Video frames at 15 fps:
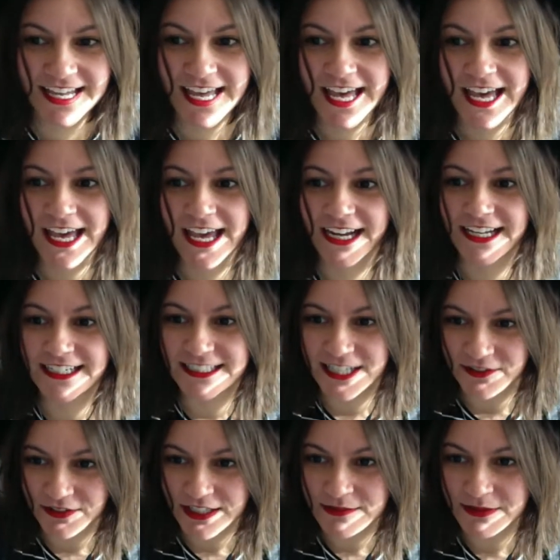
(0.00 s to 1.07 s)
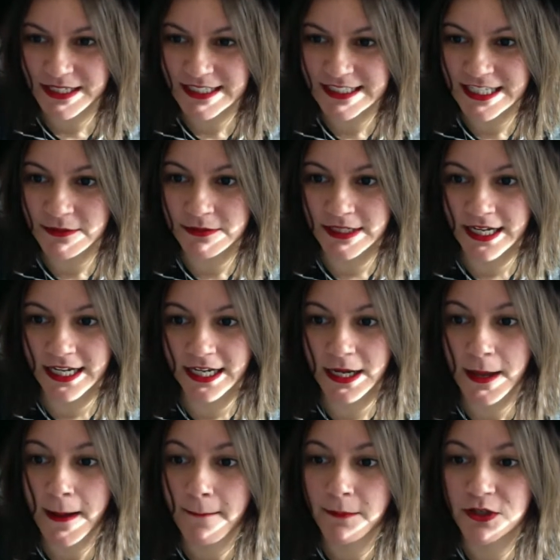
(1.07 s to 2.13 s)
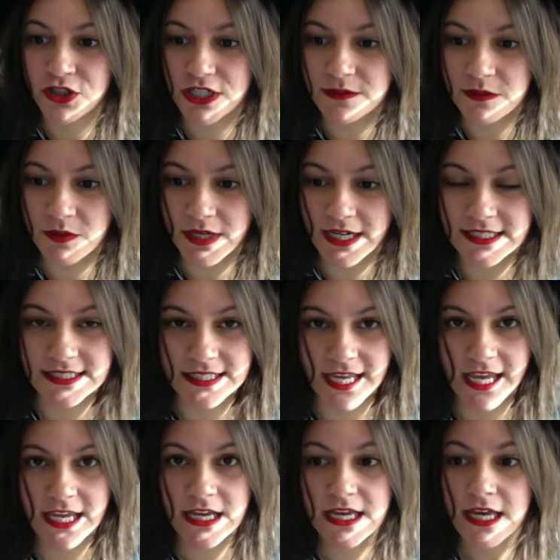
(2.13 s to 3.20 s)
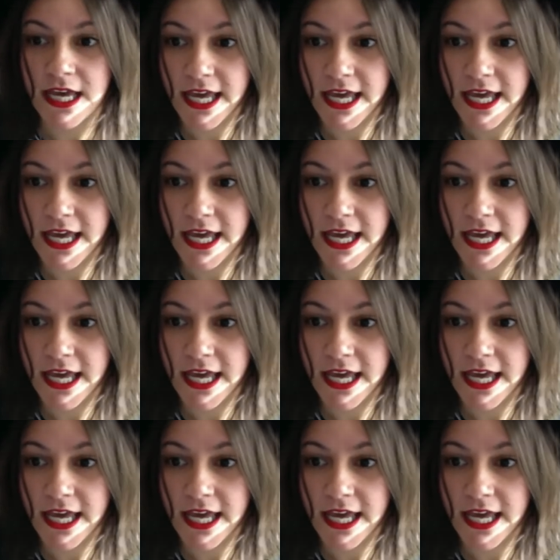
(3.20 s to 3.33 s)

it can definitely be intimidating but trust me when i say